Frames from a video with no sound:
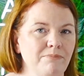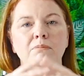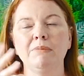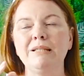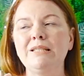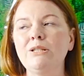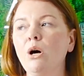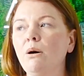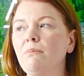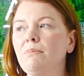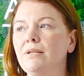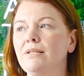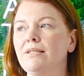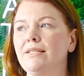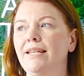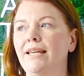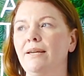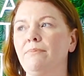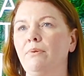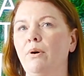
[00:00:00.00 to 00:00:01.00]
My top
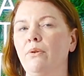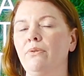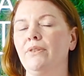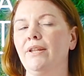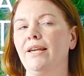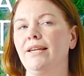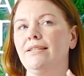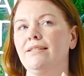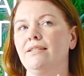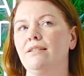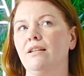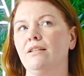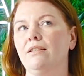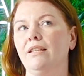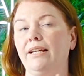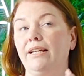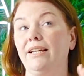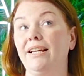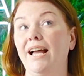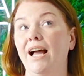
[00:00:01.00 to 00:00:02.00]
tip on this,
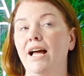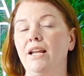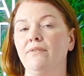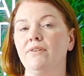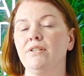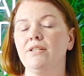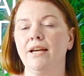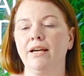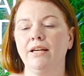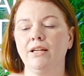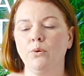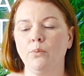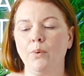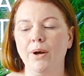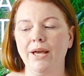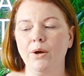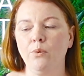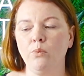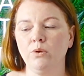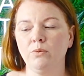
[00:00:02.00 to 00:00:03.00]
like a kind of a
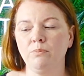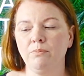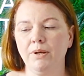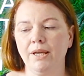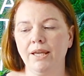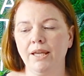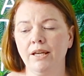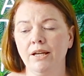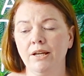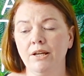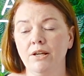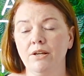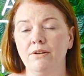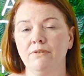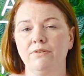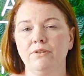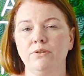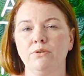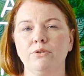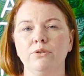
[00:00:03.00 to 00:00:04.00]
takeaway, would be
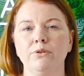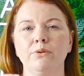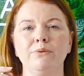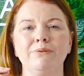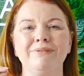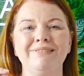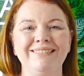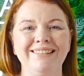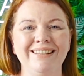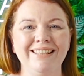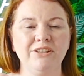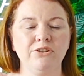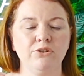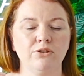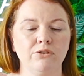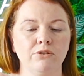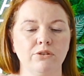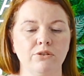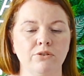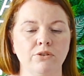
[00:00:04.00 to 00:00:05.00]
for you to
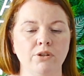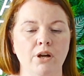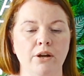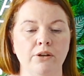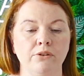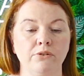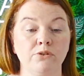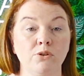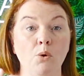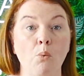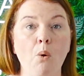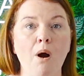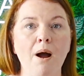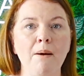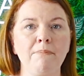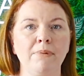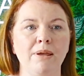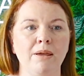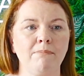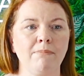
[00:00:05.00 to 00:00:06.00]
niche down. So what I
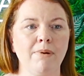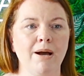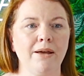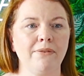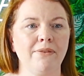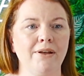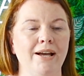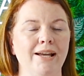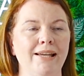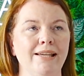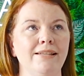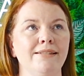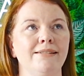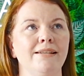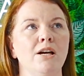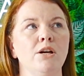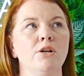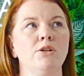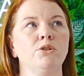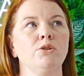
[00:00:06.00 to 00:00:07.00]
mean by that is,
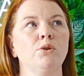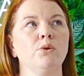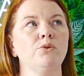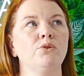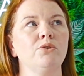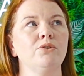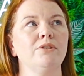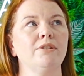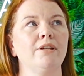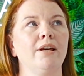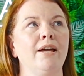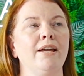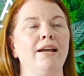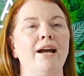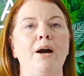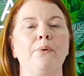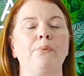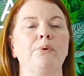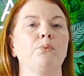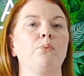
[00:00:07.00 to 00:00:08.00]
don't just say,
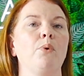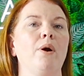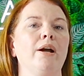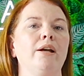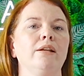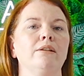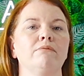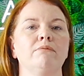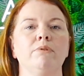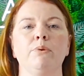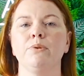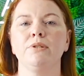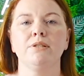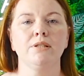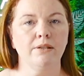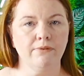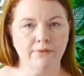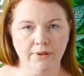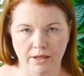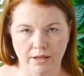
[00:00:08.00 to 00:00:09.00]
I will write you a
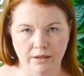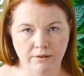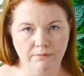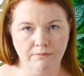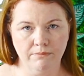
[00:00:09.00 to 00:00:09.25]
CV.